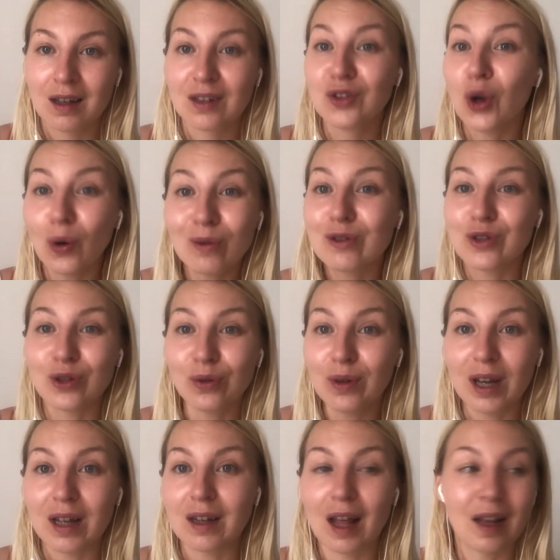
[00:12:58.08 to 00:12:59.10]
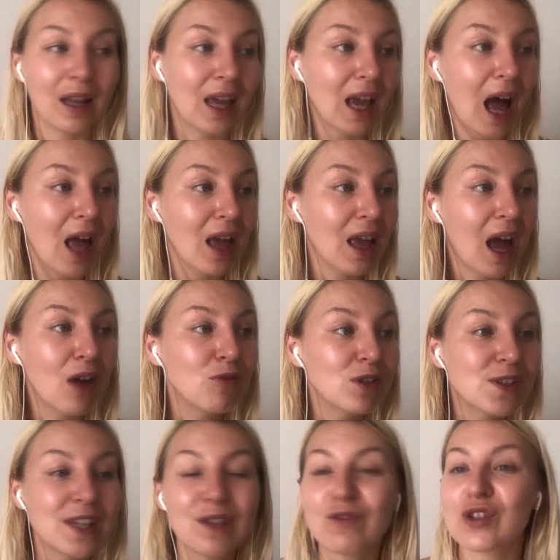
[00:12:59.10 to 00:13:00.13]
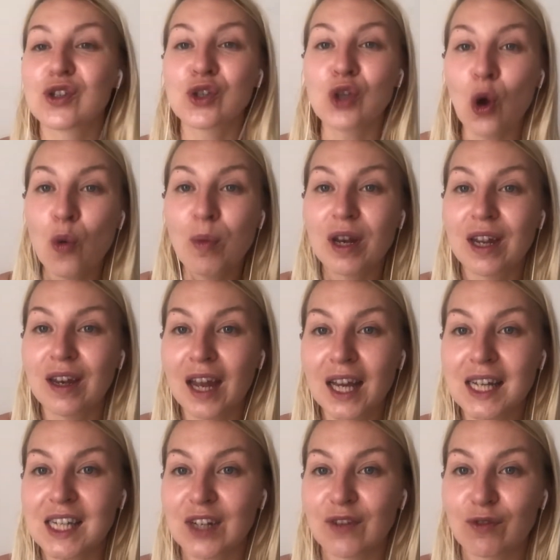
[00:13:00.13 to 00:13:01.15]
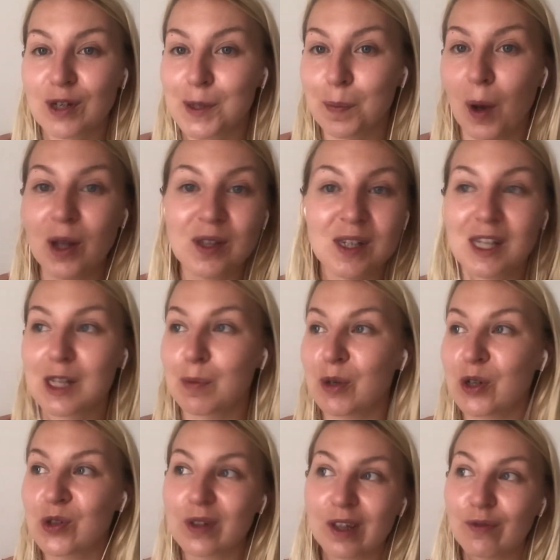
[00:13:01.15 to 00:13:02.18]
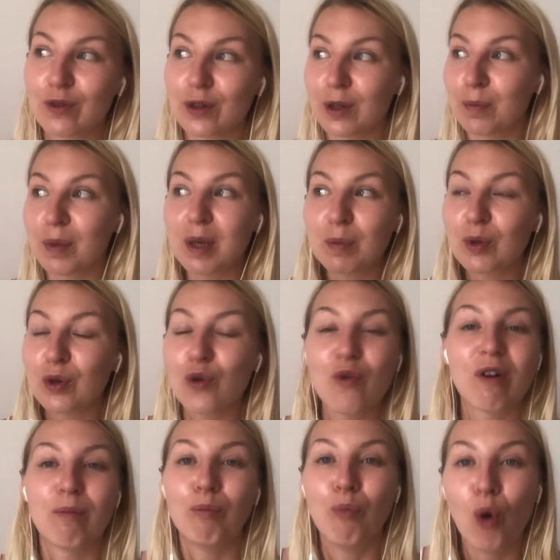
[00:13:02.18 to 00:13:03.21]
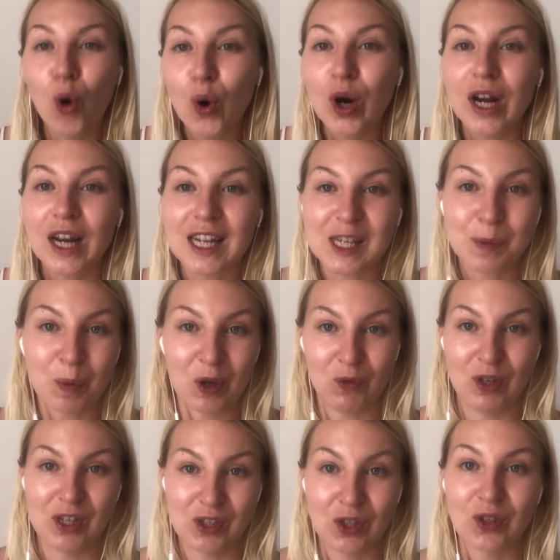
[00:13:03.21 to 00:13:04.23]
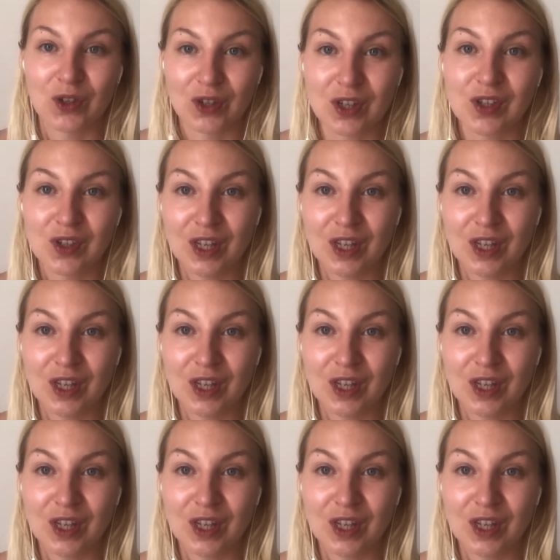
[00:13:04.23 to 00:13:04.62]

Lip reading: Don't do it. And like I received so many negative responses, especially for the people who are more experienced into this